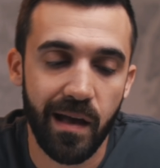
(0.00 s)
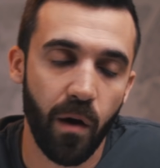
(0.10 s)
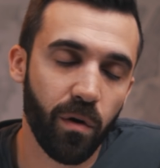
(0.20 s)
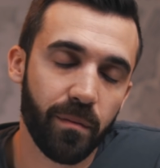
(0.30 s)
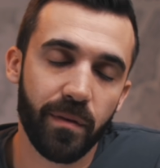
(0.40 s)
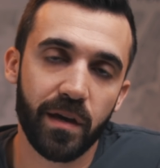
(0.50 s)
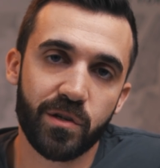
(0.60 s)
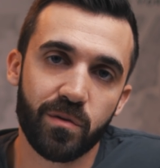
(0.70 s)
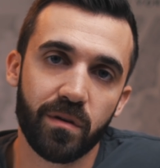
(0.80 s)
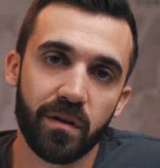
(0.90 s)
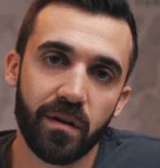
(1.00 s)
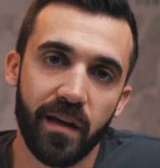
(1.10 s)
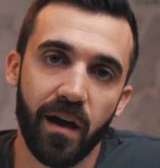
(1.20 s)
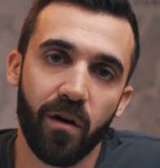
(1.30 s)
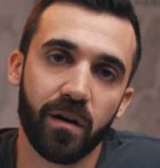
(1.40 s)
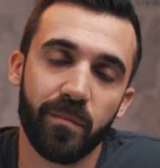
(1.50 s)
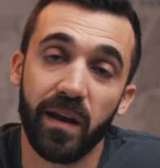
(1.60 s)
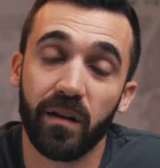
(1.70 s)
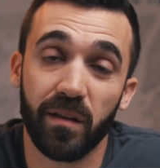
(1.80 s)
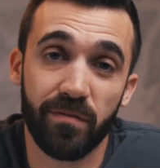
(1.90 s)
I want to make sure that
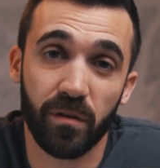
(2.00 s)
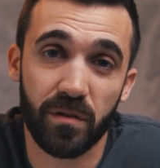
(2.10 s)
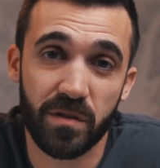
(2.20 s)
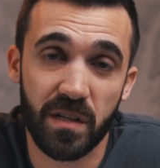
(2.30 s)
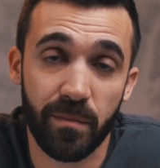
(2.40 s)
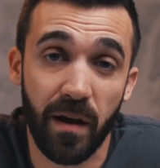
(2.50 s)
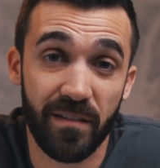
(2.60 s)
automatically filters into my